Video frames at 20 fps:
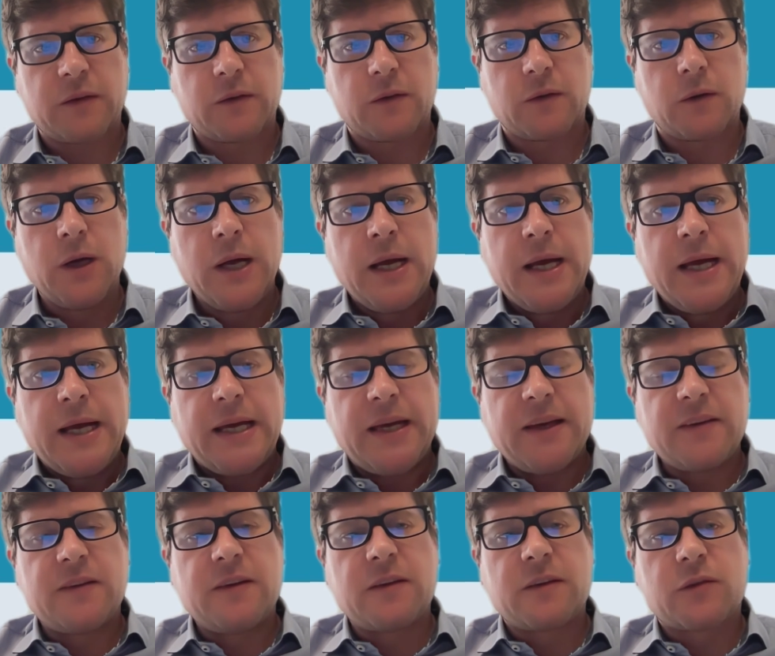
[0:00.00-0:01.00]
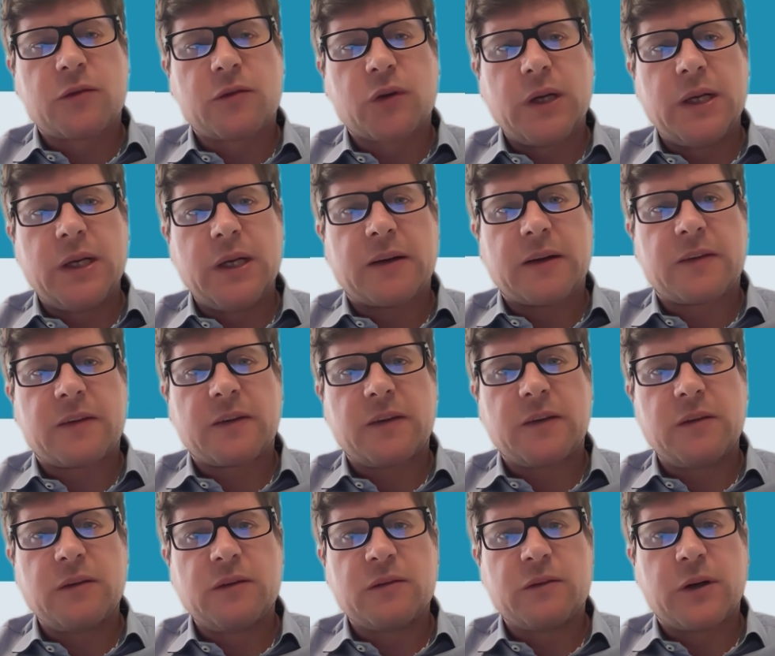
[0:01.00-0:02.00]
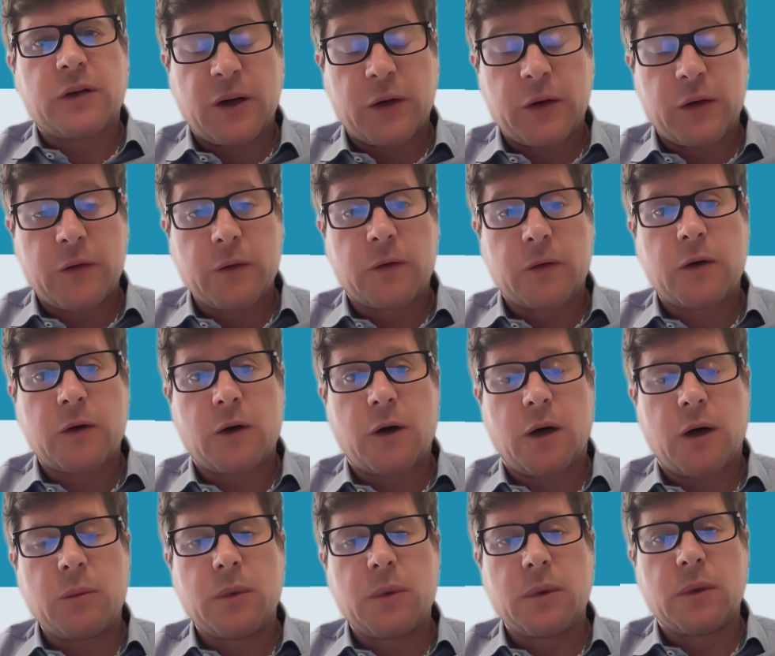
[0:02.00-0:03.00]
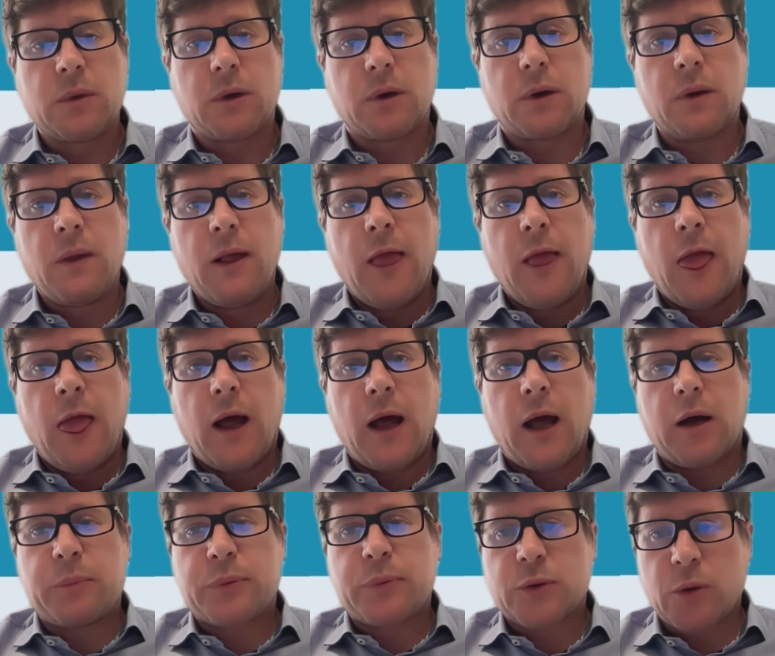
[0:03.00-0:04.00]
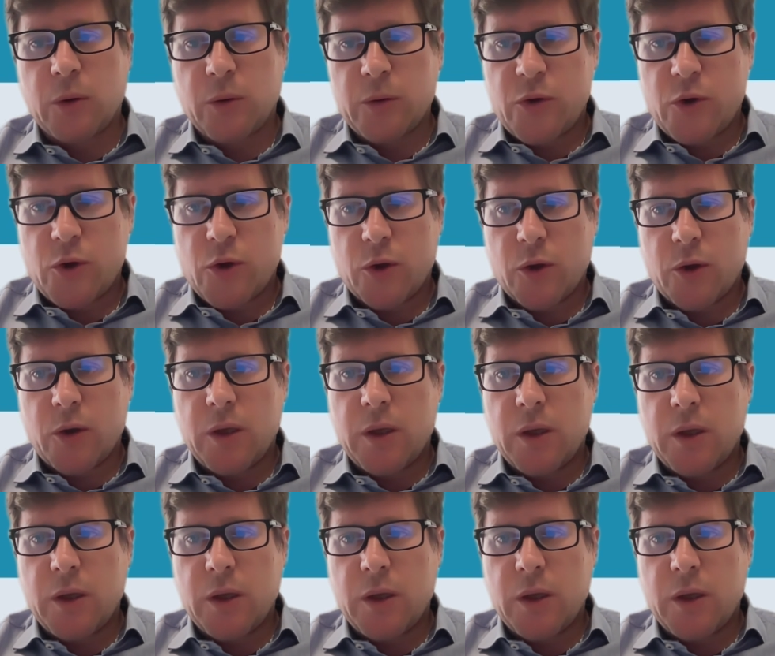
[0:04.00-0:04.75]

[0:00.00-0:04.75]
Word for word: So is this really a civil versus common law approach